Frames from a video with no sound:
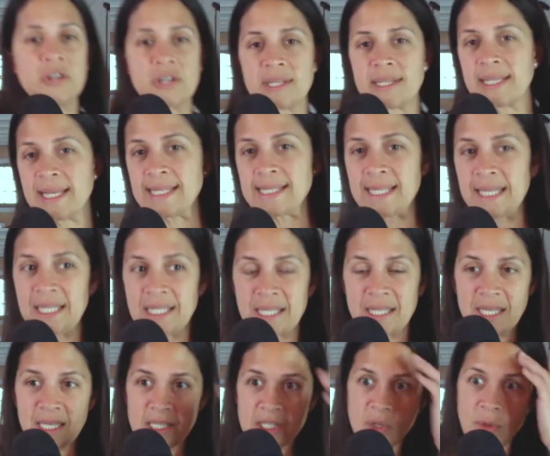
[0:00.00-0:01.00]
you're just listening to
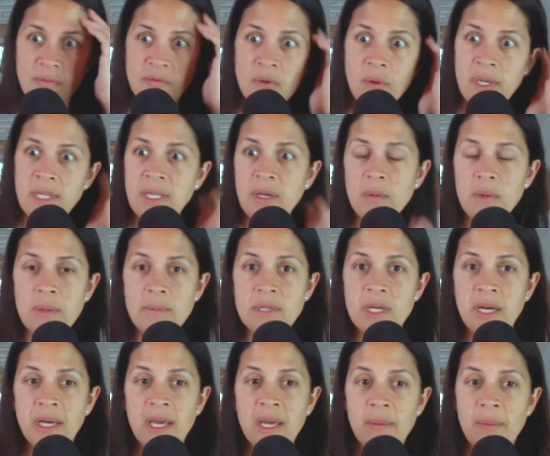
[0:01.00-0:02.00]
this, you have no idea what I'm
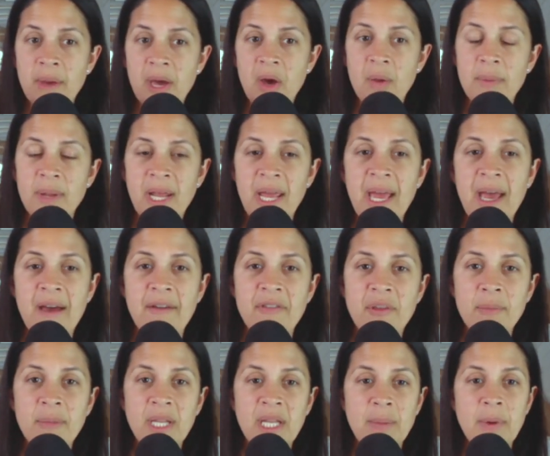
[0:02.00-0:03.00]
talking about, but I have
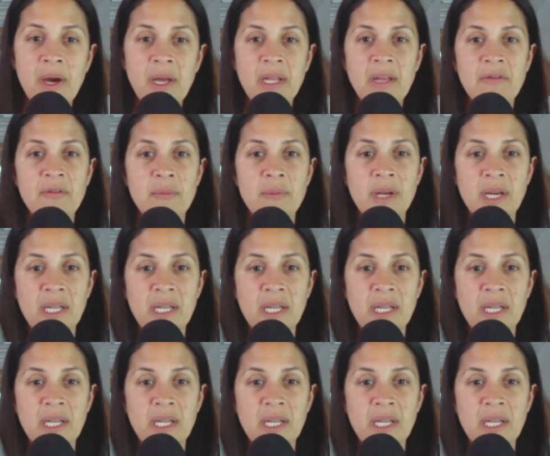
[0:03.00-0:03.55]
the mini potty from